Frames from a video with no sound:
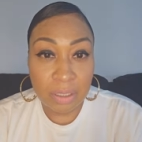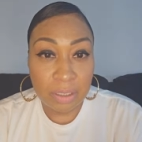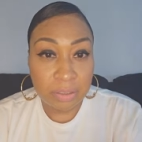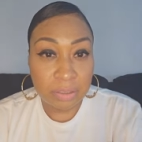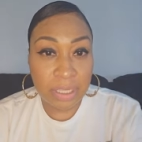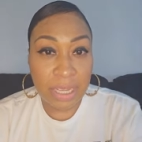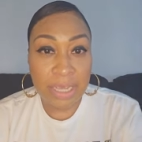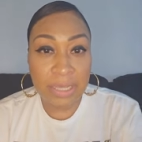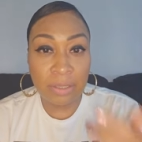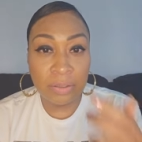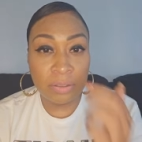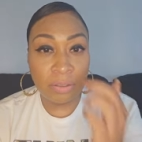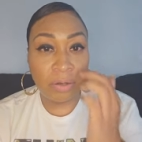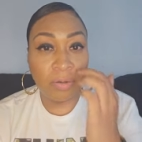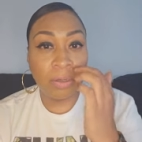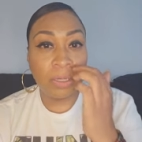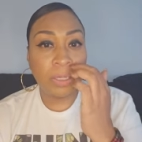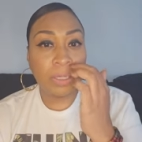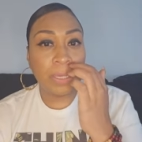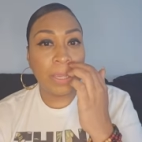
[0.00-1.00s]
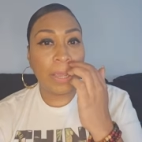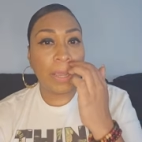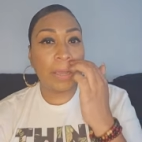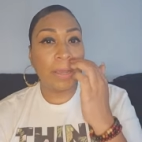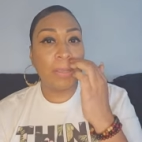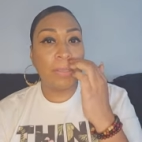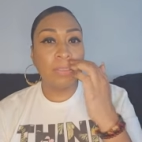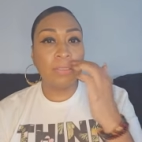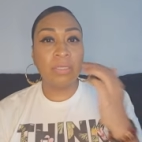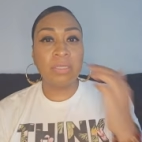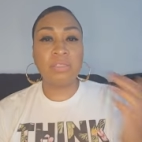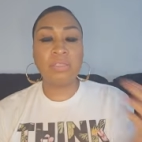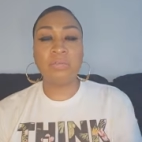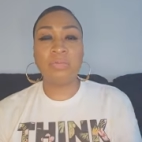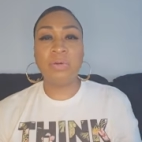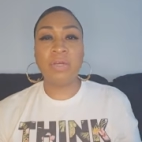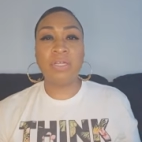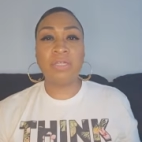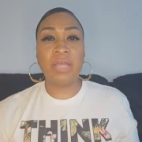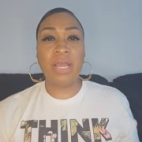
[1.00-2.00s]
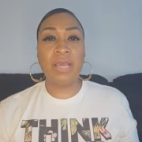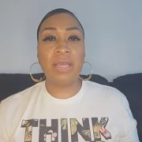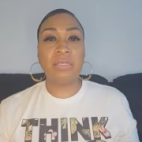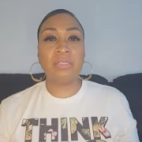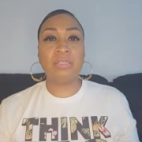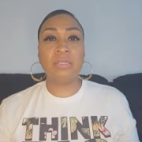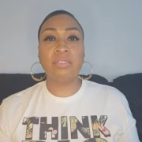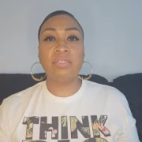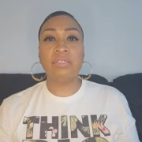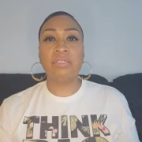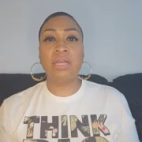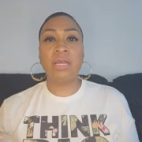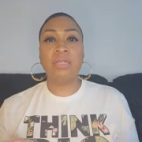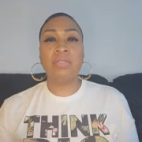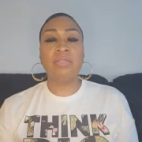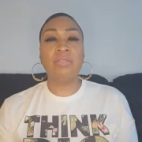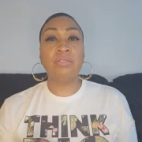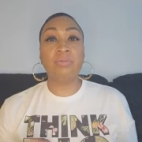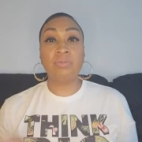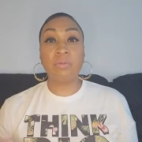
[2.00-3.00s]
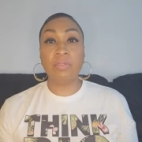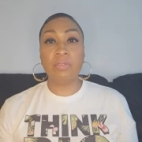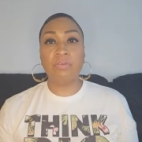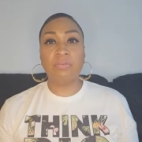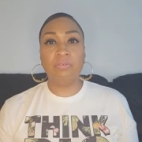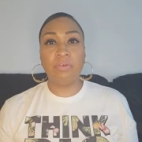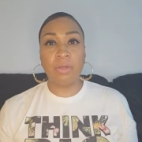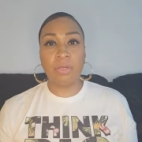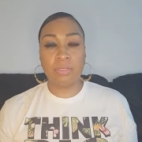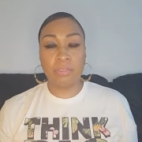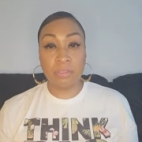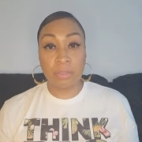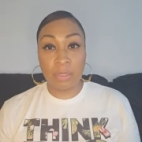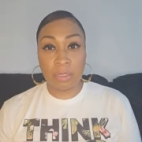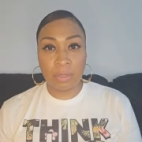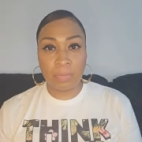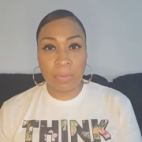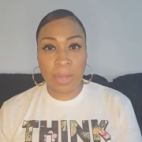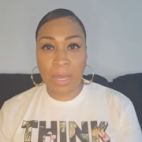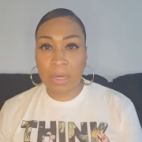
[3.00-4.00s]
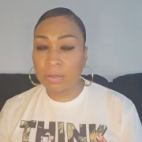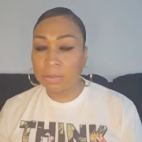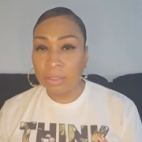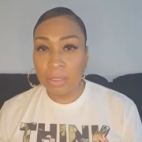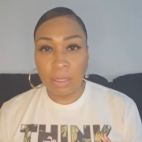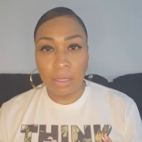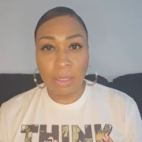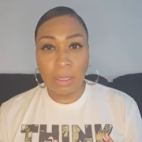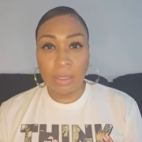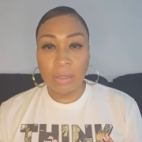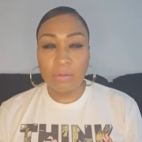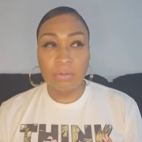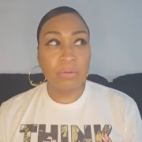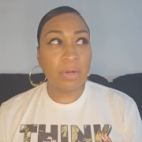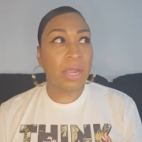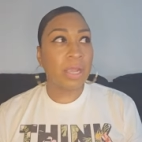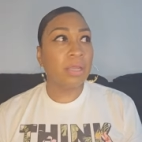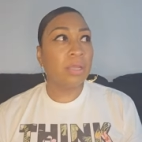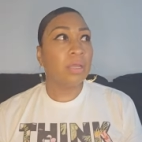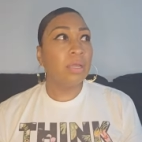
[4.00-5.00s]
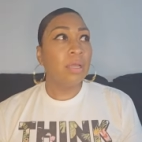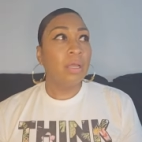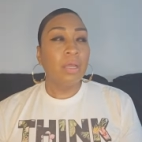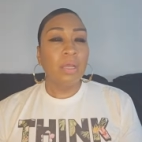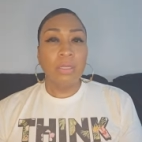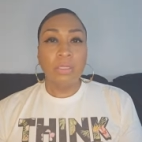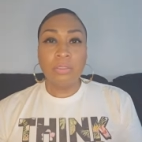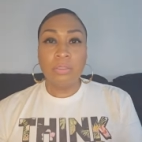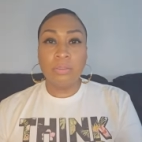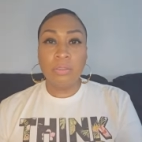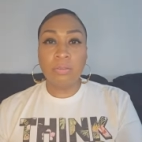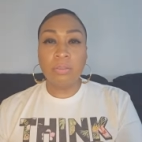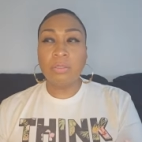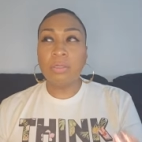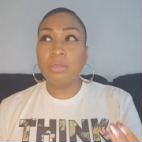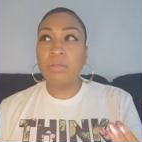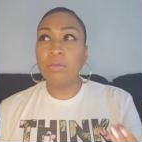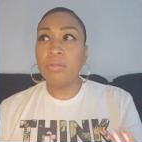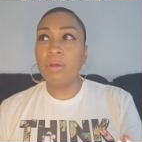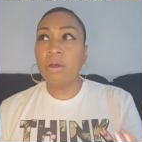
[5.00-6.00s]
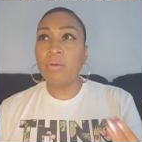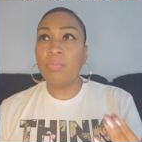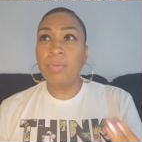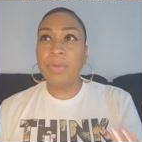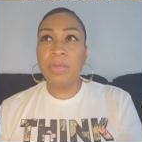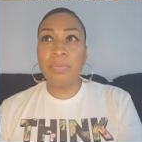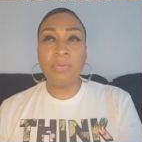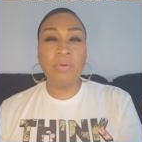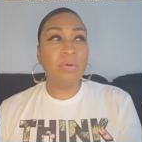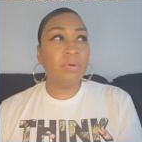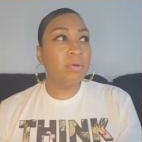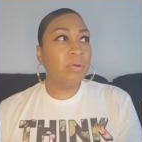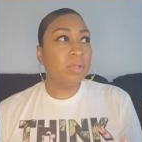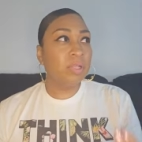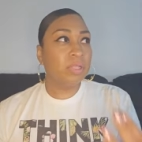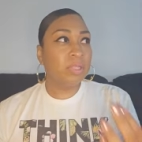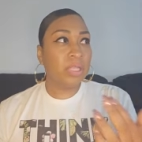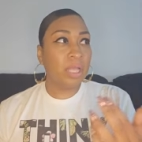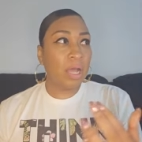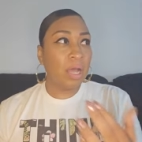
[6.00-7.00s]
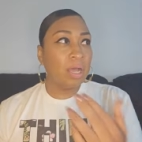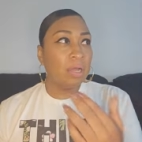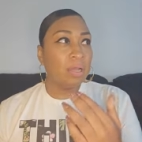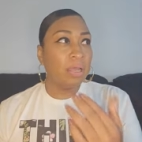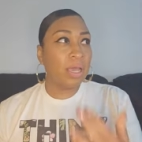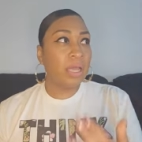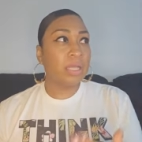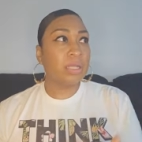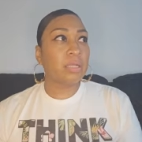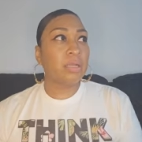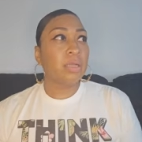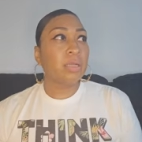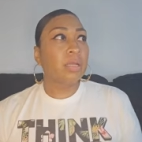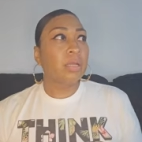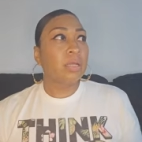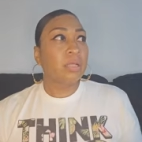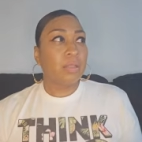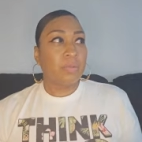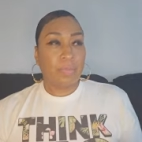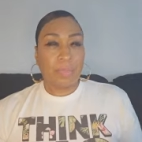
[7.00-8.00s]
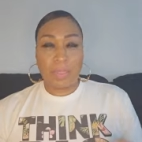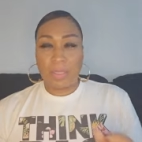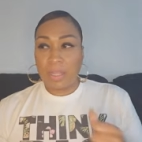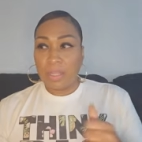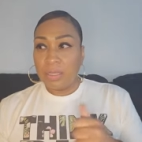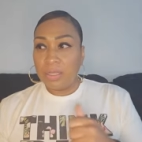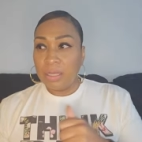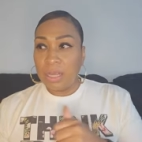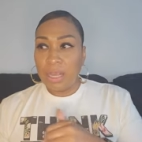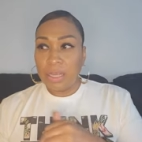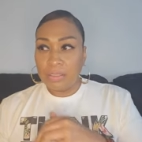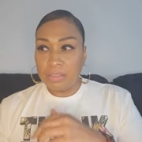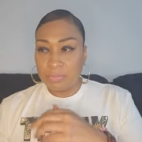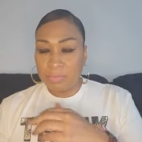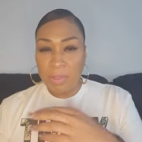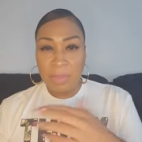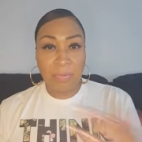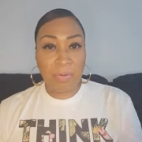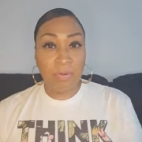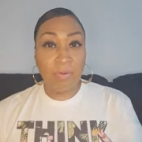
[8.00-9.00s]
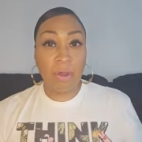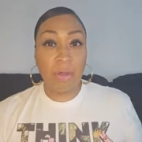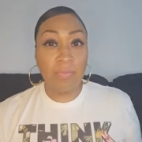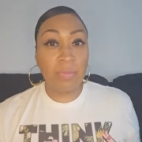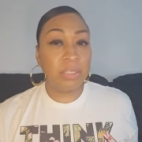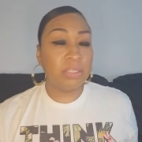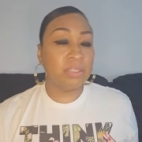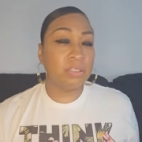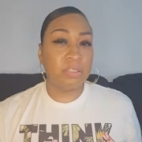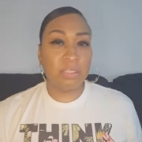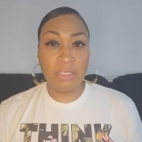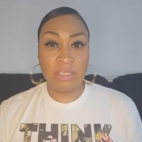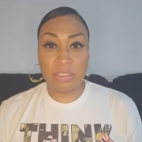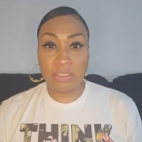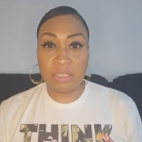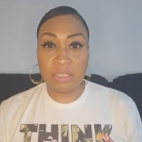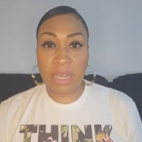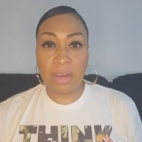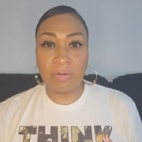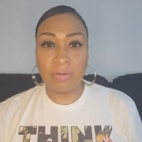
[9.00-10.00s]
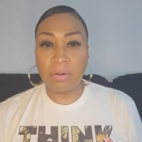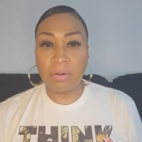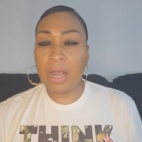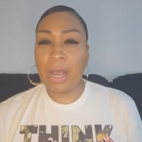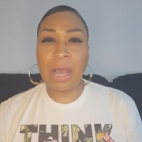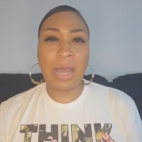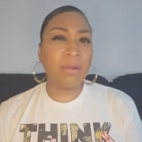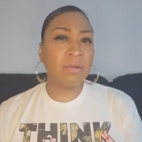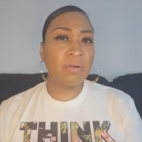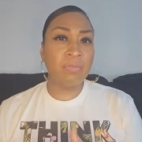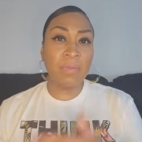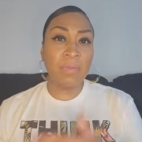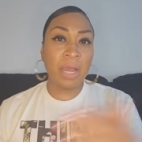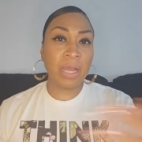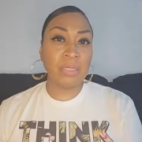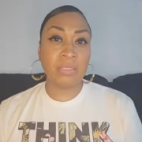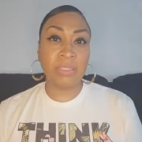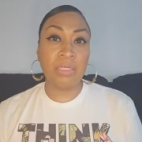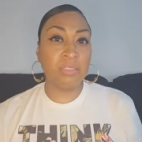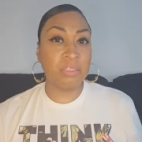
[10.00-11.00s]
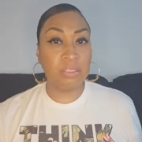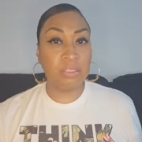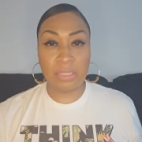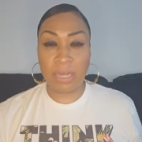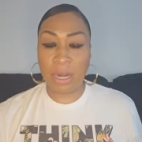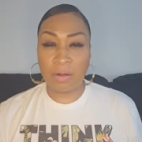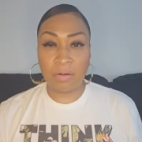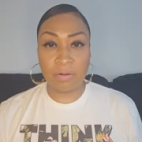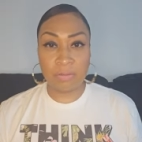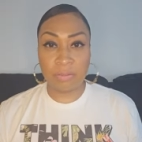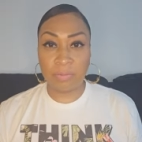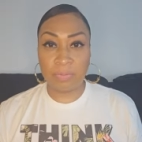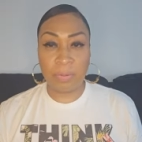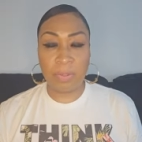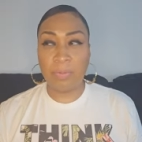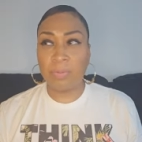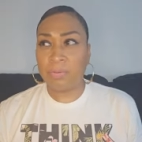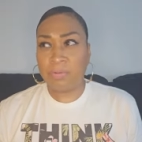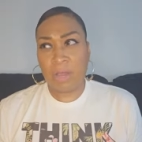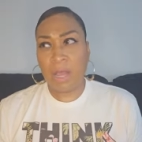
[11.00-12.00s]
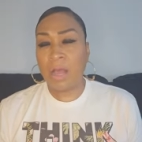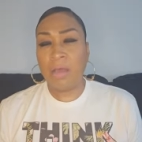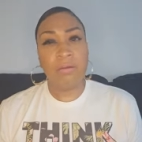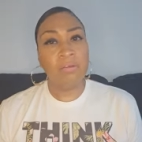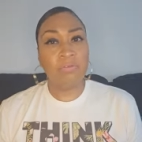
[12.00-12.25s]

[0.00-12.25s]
Thank you, Noah. Yeah, this is what. hey, sunshine. This is what the fuck is all about, right? You you know people Again, people want me to teach tarot. I don't mind teaching tarot to people. I don't